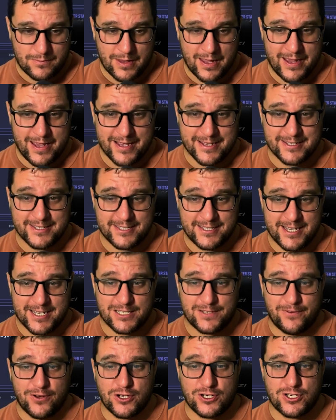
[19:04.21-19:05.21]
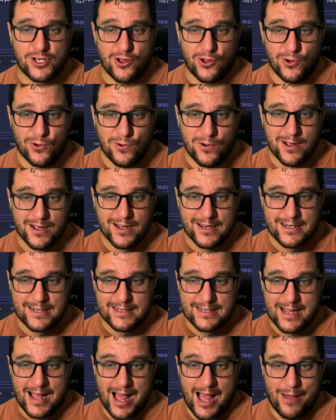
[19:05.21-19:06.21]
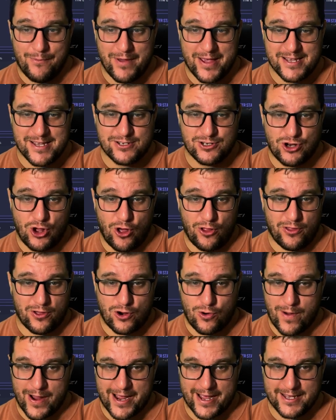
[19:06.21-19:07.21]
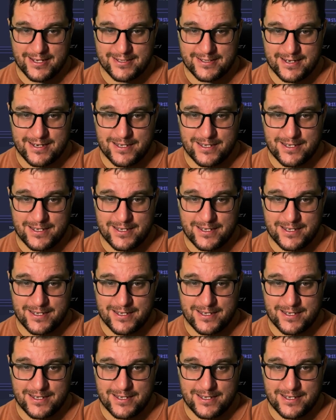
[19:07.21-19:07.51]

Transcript: He is 6'2". He's not the quickest.